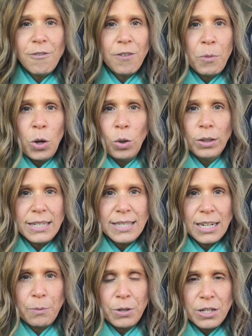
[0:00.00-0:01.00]
from a
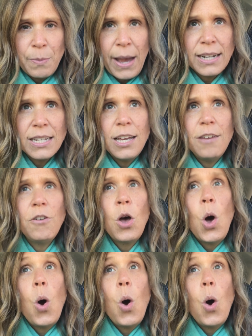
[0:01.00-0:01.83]
holistic perspective,